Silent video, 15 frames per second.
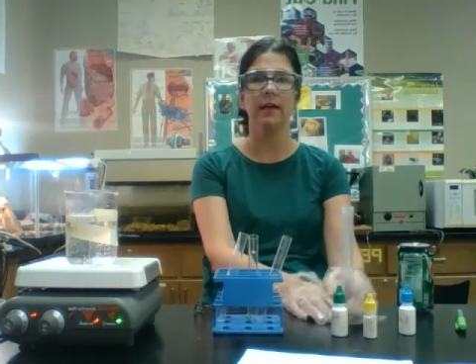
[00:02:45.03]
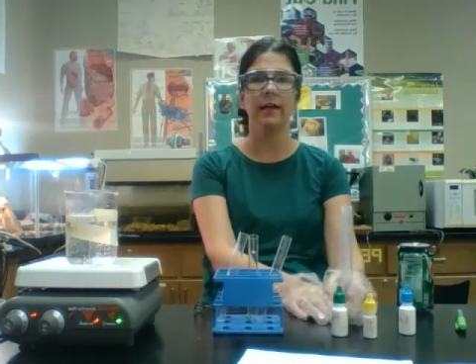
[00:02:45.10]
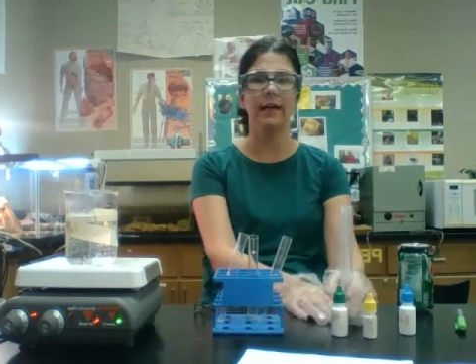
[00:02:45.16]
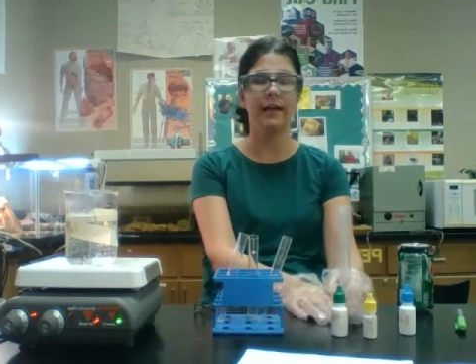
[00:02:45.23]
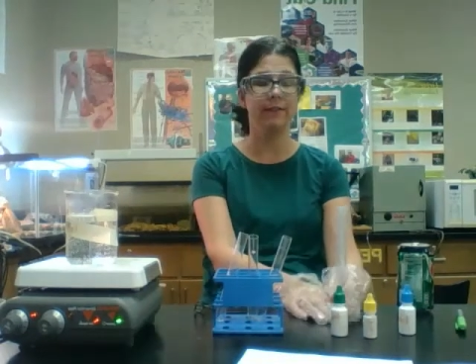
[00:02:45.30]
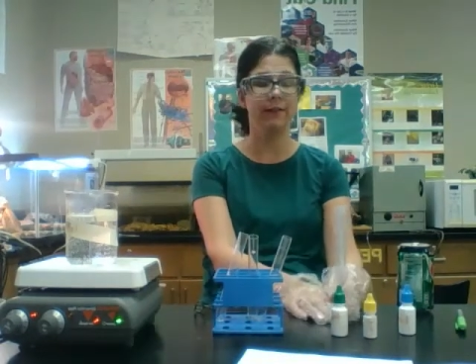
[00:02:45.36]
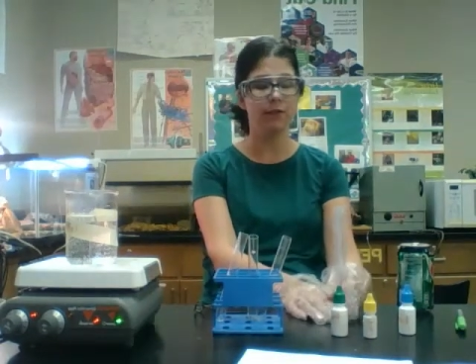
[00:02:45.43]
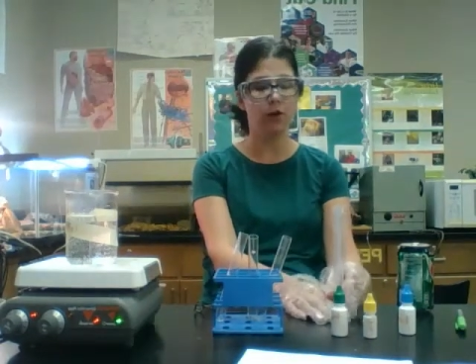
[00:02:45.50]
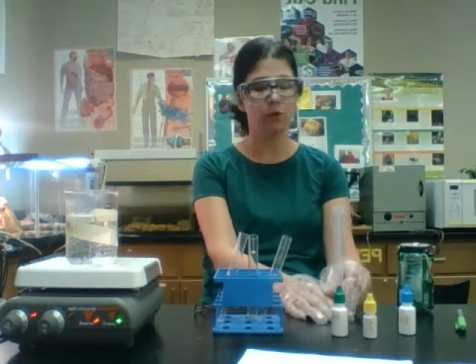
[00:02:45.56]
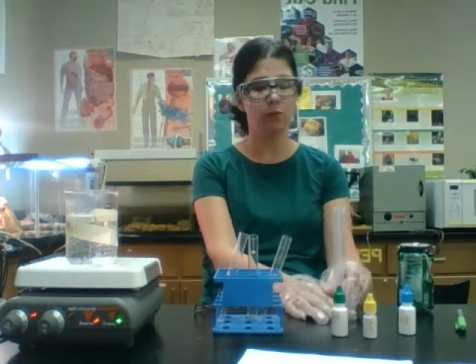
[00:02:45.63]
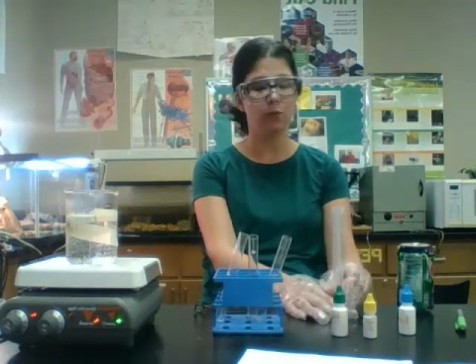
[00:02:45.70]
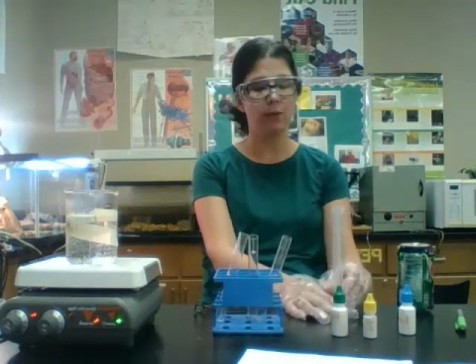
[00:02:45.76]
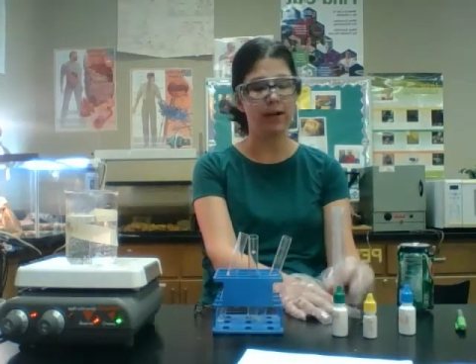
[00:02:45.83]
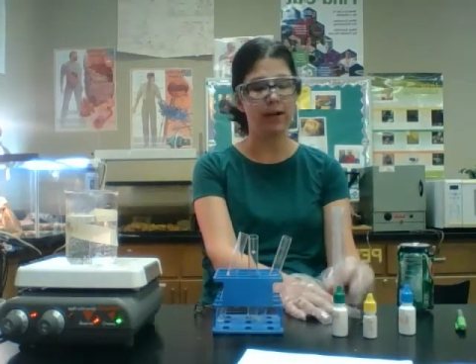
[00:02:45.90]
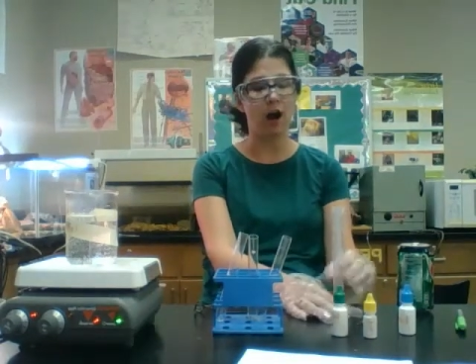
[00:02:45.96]
Even
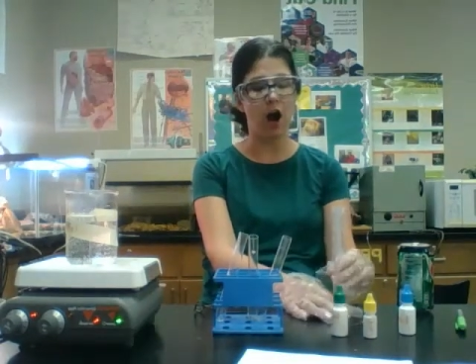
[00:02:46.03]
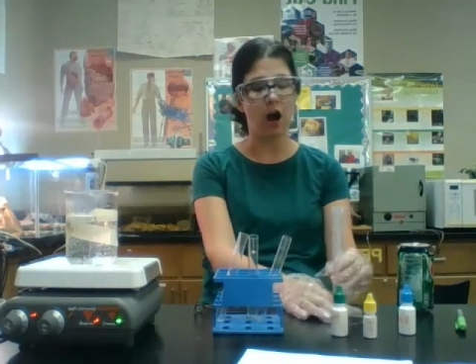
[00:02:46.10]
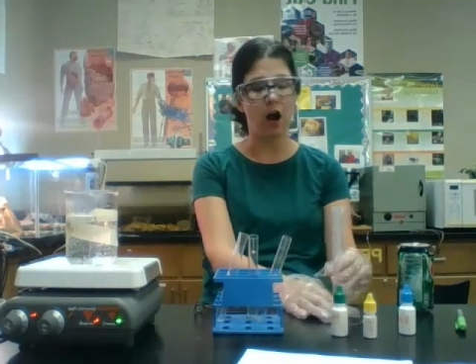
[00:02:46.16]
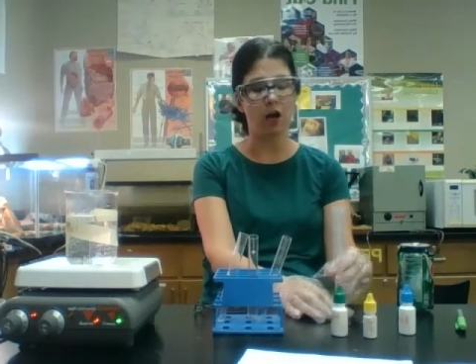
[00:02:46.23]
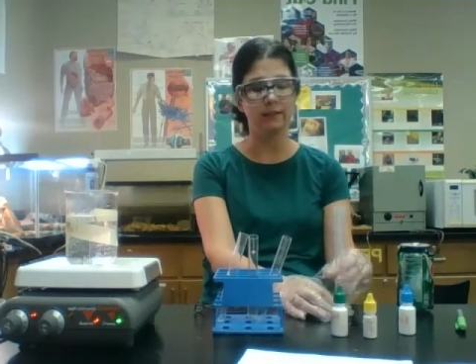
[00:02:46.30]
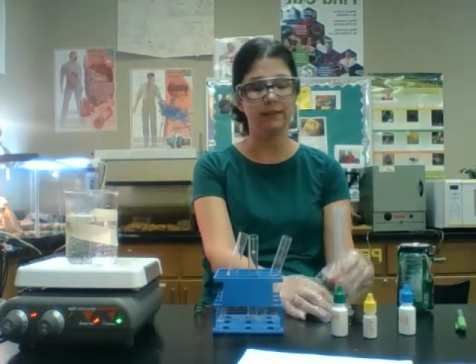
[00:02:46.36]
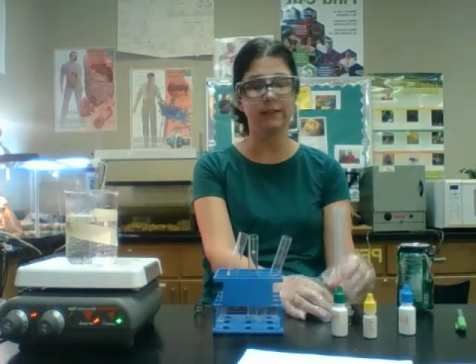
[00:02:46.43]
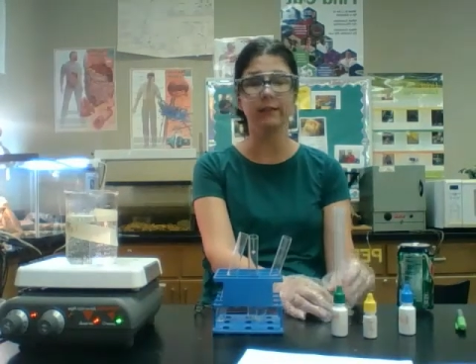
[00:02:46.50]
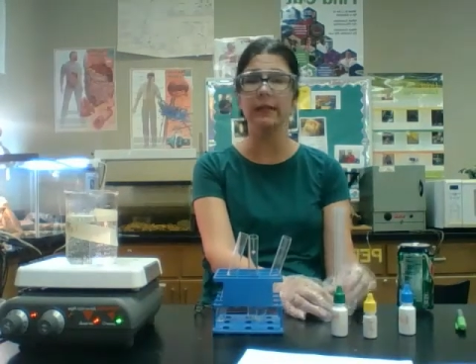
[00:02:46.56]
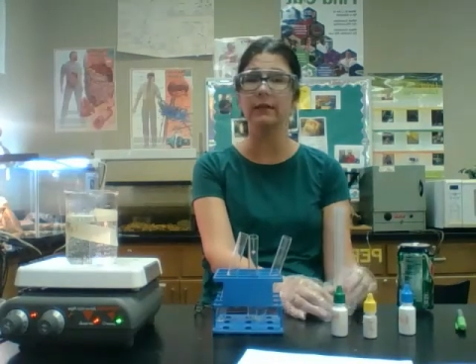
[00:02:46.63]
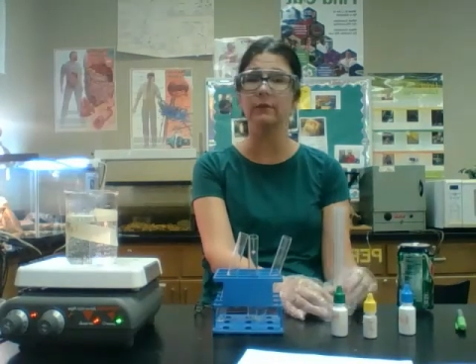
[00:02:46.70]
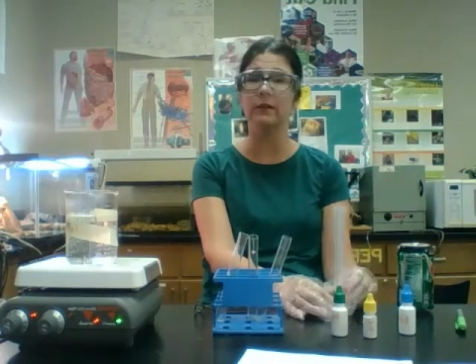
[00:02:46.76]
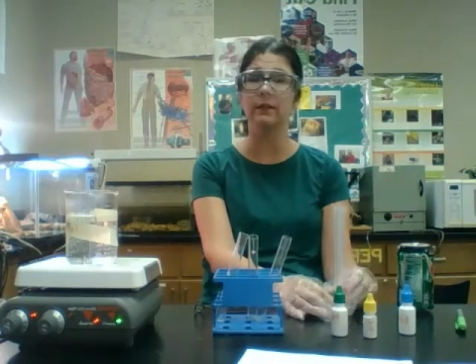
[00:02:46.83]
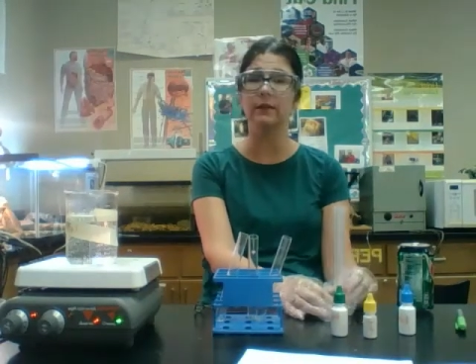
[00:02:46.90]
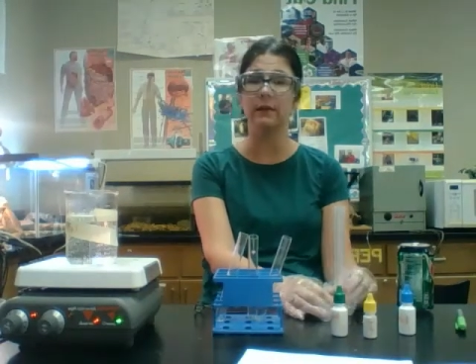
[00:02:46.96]
though we are
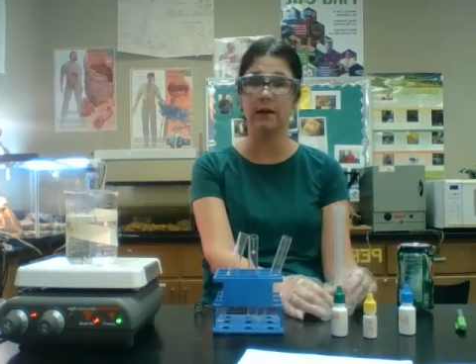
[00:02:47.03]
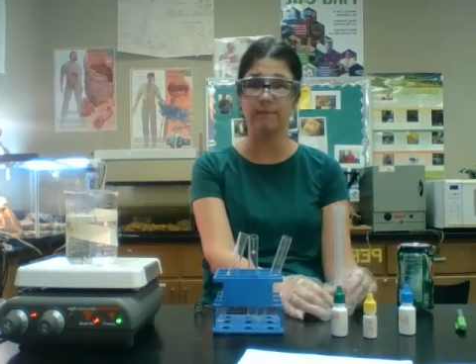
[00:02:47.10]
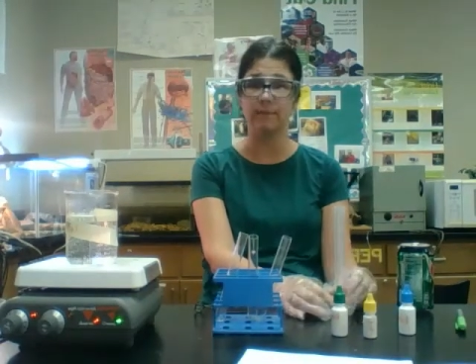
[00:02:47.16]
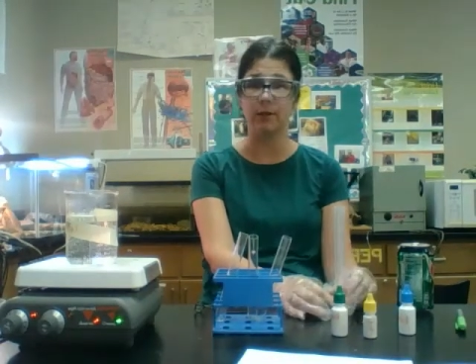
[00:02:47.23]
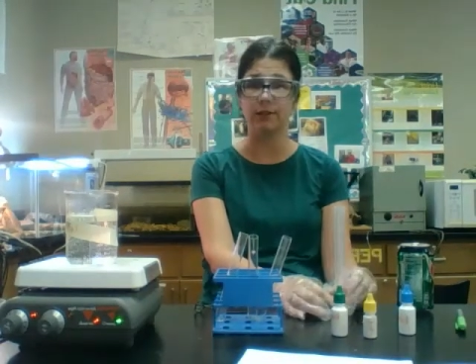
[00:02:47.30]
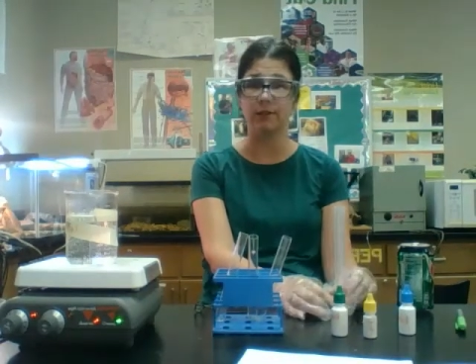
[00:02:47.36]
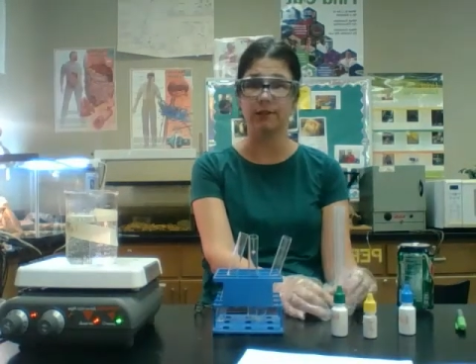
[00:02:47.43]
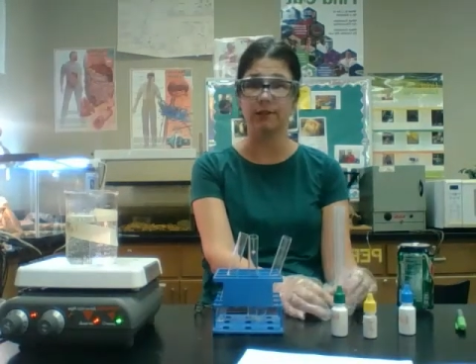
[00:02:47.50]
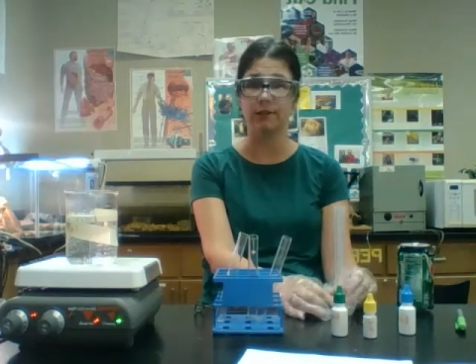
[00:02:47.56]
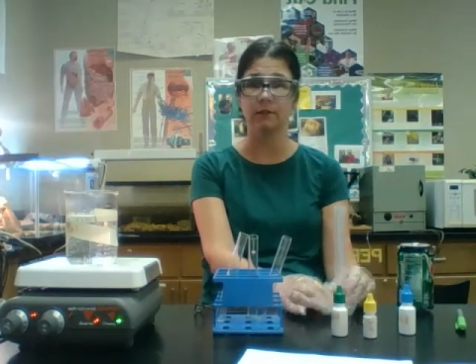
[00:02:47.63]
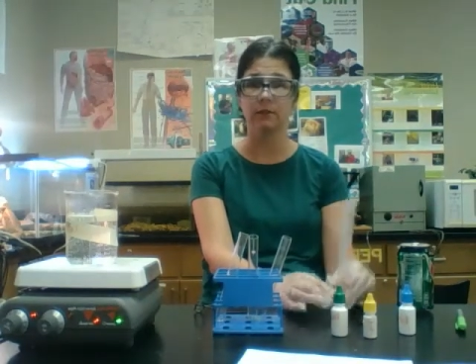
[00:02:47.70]
dealing with numbers